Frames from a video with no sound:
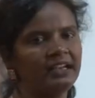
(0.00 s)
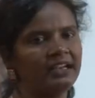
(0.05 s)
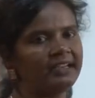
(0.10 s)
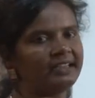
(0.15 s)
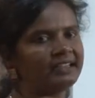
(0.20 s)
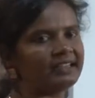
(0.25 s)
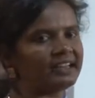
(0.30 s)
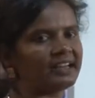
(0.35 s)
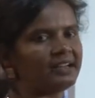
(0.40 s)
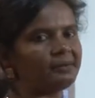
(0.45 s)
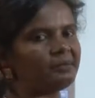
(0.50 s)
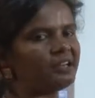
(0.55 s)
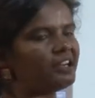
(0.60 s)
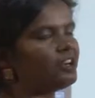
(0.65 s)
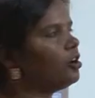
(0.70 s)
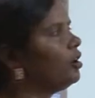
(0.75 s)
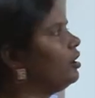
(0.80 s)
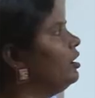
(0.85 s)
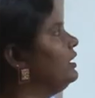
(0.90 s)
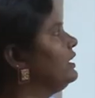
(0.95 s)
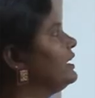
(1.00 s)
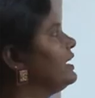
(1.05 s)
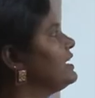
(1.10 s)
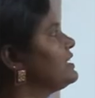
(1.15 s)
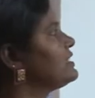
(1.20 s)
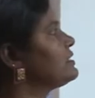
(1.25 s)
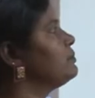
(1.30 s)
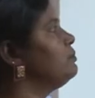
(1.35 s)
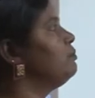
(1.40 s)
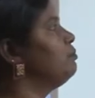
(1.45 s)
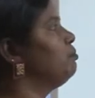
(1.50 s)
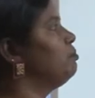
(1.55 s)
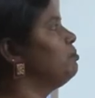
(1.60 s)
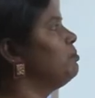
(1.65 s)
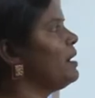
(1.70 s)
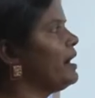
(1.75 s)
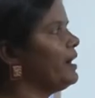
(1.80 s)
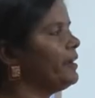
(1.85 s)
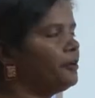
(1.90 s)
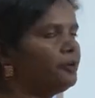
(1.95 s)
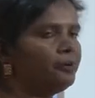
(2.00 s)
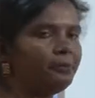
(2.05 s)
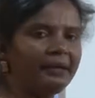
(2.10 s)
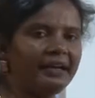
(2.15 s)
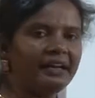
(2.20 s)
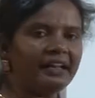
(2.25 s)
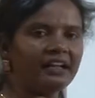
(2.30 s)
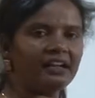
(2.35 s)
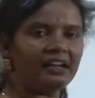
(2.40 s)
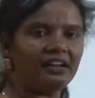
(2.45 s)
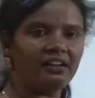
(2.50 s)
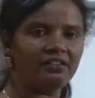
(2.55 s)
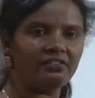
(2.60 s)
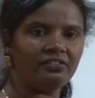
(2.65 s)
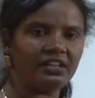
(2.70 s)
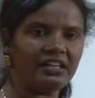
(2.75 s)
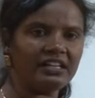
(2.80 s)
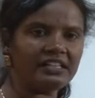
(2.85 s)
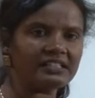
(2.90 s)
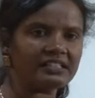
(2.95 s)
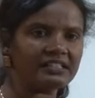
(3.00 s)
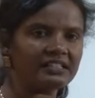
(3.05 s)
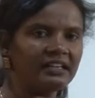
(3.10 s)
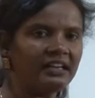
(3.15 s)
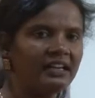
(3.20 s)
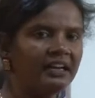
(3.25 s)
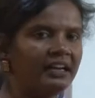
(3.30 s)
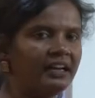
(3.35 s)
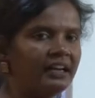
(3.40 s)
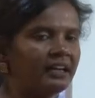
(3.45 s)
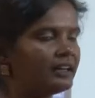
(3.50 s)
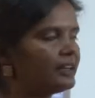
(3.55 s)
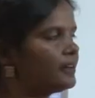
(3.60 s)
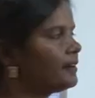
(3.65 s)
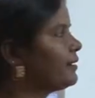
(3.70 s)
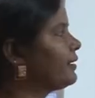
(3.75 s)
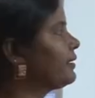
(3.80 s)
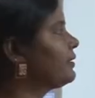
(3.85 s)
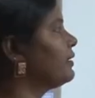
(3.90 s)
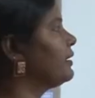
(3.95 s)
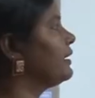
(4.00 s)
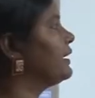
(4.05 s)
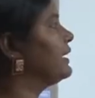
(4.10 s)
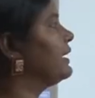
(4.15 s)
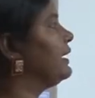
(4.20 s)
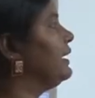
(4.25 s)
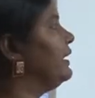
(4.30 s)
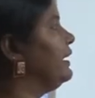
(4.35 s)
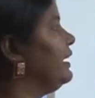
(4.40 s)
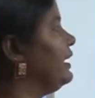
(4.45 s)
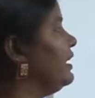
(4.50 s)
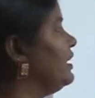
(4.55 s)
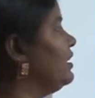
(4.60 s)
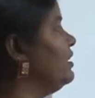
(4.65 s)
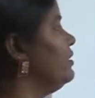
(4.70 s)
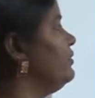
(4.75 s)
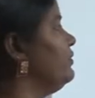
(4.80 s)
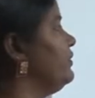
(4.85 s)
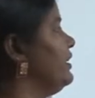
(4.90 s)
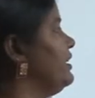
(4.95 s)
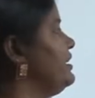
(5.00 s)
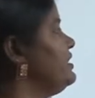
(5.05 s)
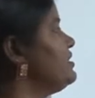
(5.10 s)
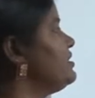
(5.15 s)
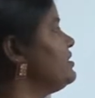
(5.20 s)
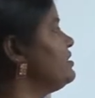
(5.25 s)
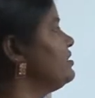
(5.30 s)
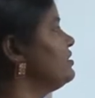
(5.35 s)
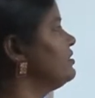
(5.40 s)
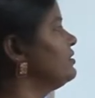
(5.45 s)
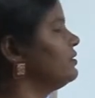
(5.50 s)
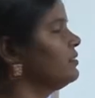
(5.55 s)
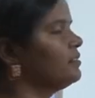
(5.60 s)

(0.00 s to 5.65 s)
it can be called as biomedical waste, clinical waste,